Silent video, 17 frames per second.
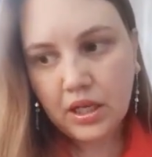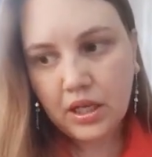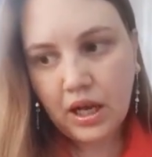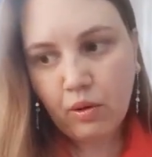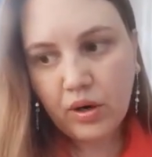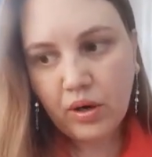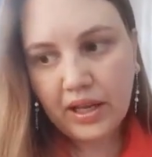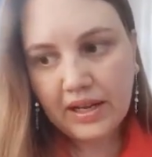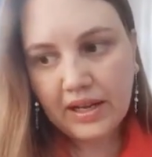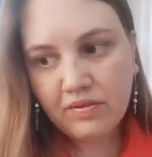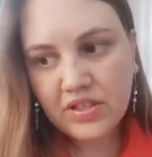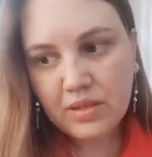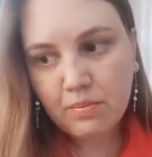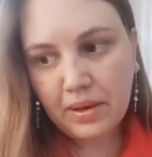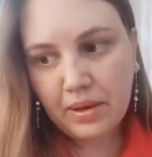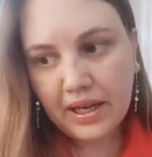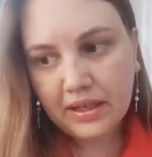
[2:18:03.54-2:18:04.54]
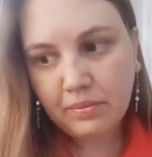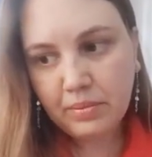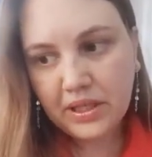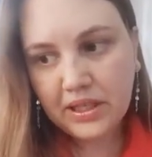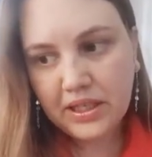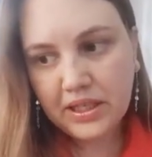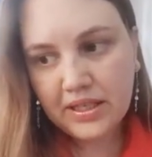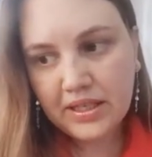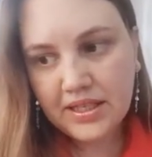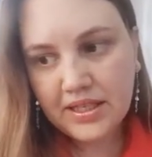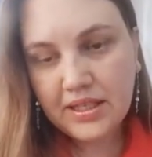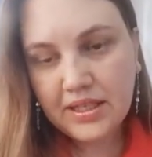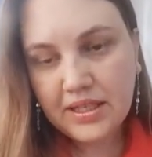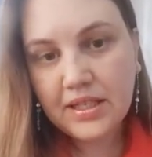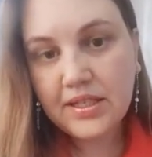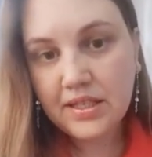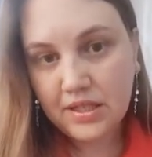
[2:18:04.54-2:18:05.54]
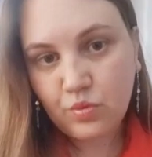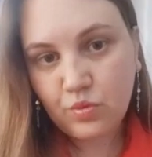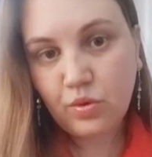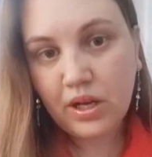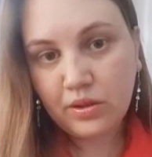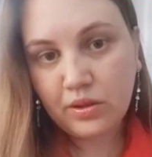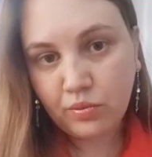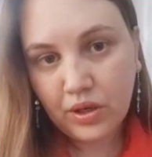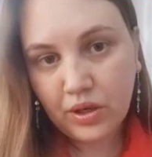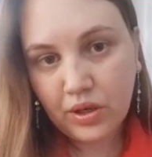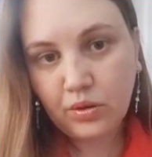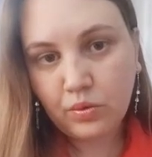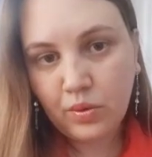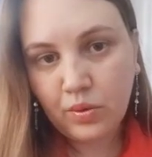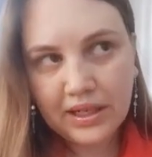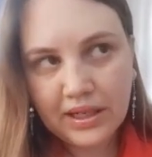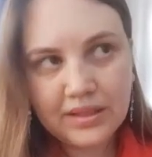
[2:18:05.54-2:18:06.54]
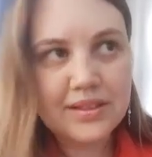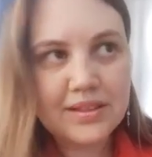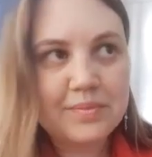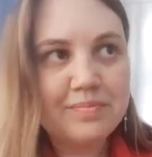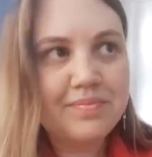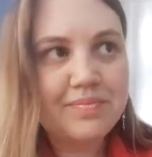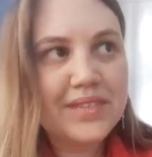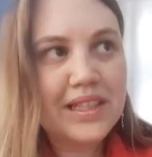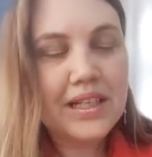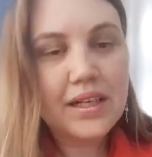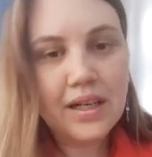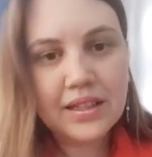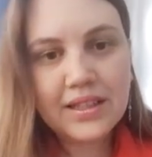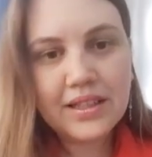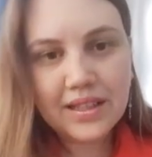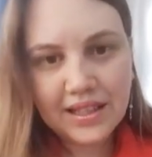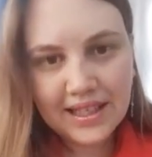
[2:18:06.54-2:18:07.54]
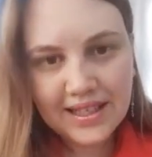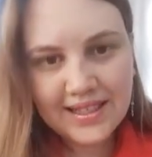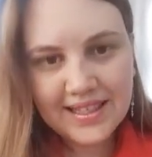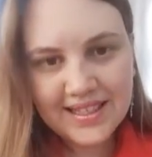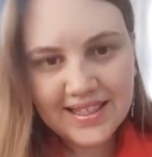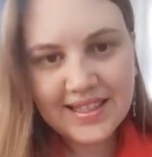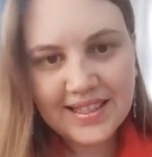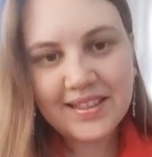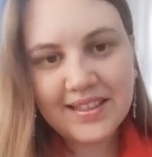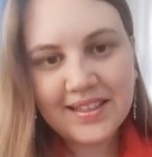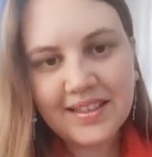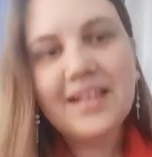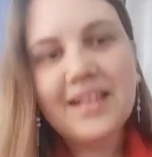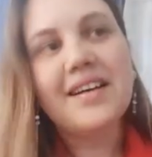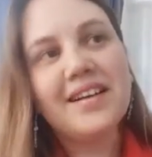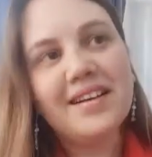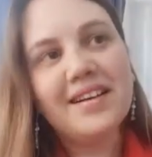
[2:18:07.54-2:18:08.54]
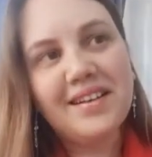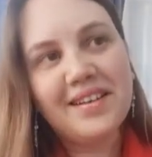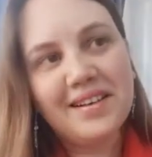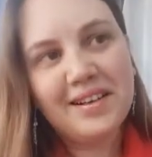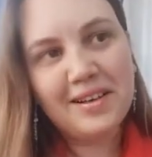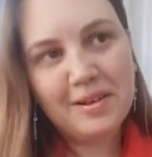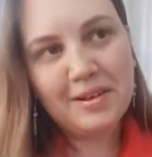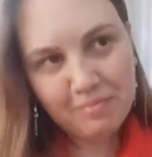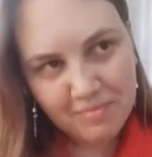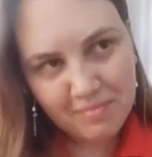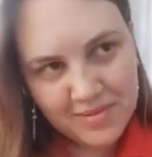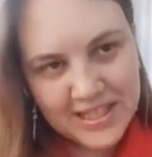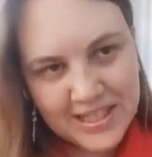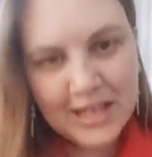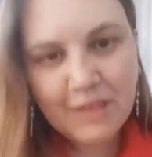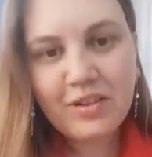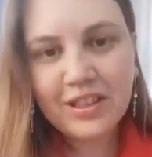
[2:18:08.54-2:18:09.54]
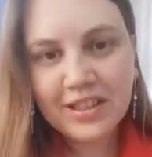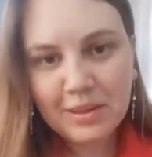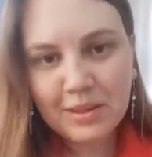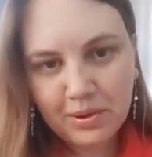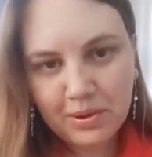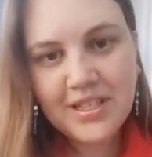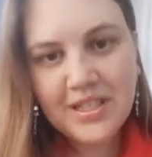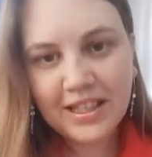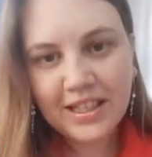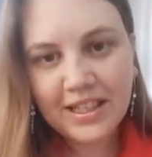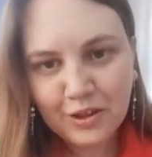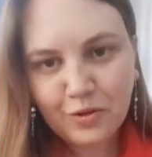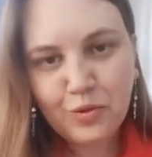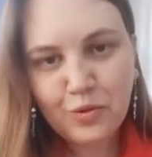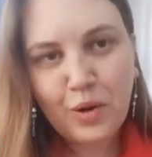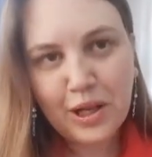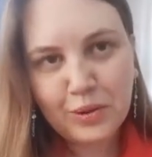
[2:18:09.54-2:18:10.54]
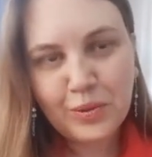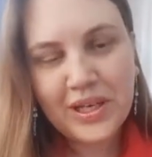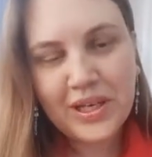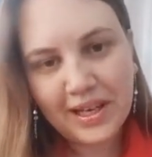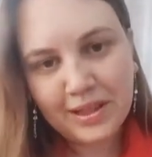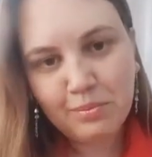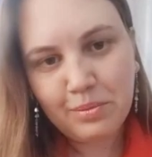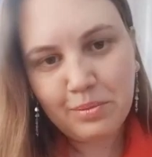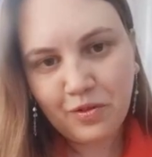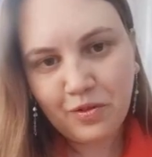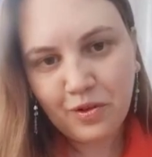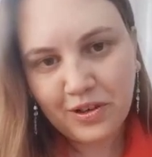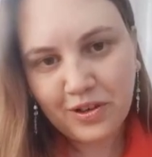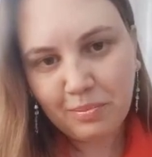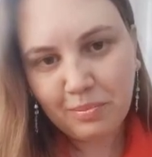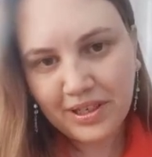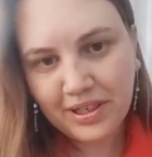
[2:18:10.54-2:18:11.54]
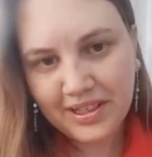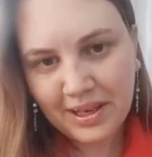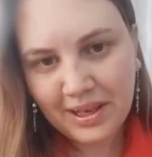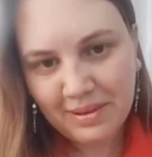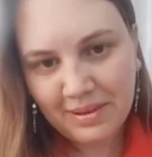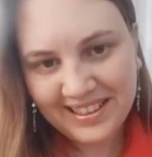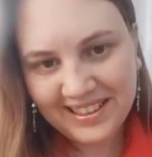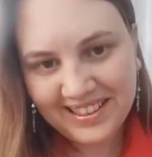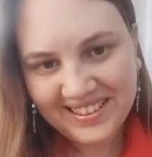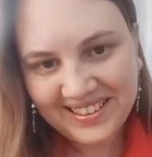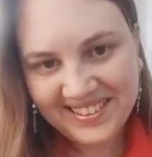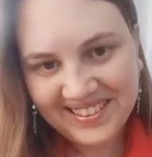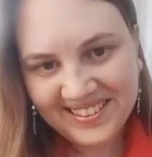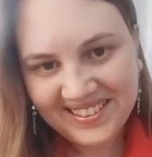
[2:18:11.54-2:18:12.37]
our lives back, because this is what we all want, at least 70% of what we had before the pandemic.